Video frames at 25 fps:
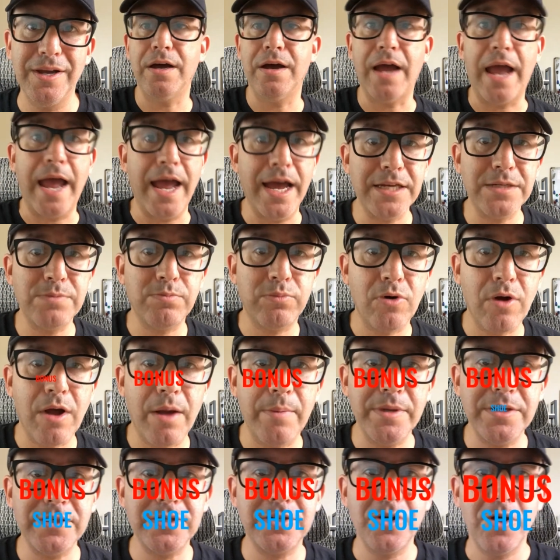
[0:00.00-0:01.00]
As
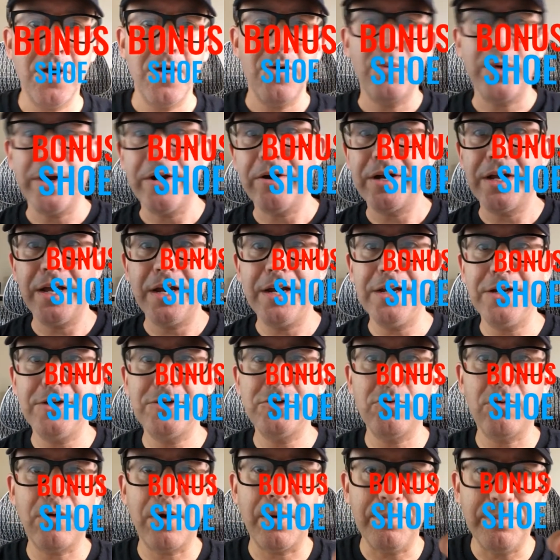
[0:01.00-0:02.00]
promised, we are getting
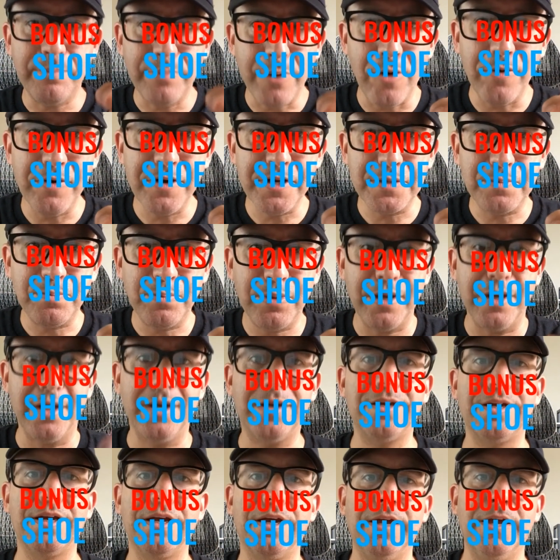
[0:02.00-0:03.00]
to our bonus
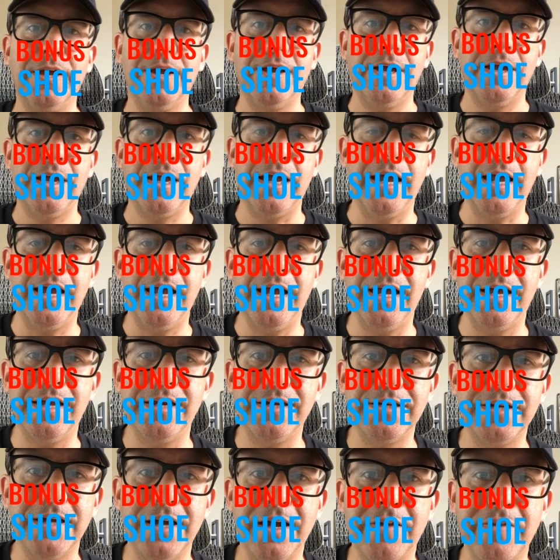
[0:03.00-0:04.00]
pick,
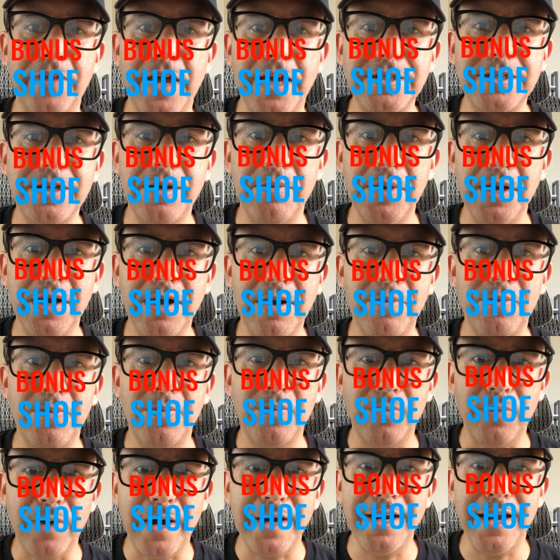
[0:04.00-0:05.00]
and that's coming up
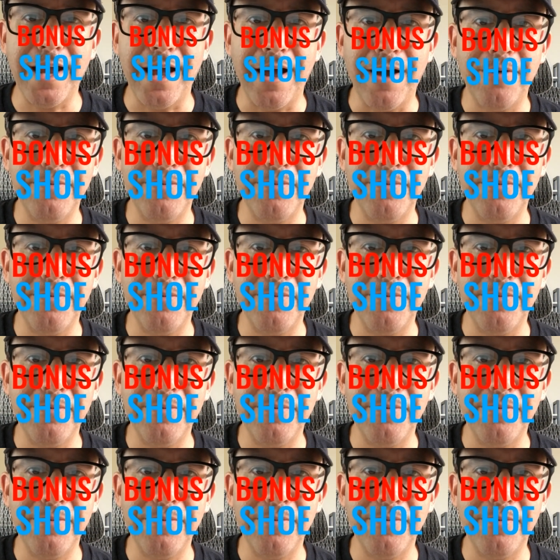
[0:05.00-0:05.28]
right now.